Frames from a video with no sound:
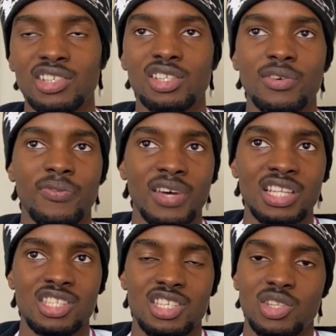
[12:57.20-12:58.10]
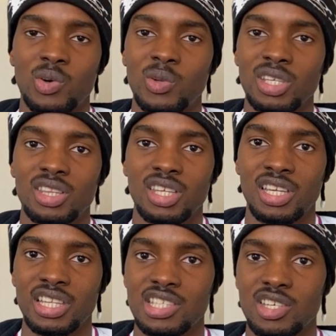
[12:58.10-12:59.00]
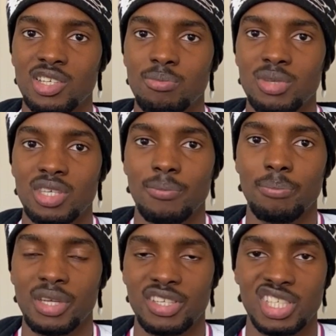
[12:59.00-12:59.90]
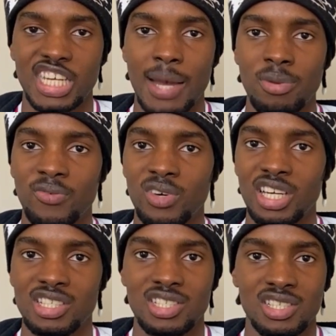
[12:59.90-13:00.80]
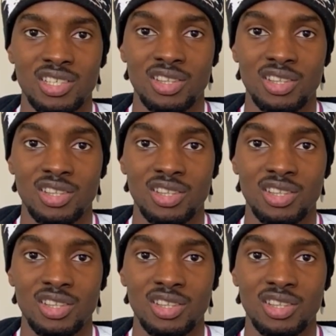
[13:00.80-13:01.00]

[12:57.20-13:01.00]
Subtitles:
the defense is the only thing that's going to be a bit shabby for next season.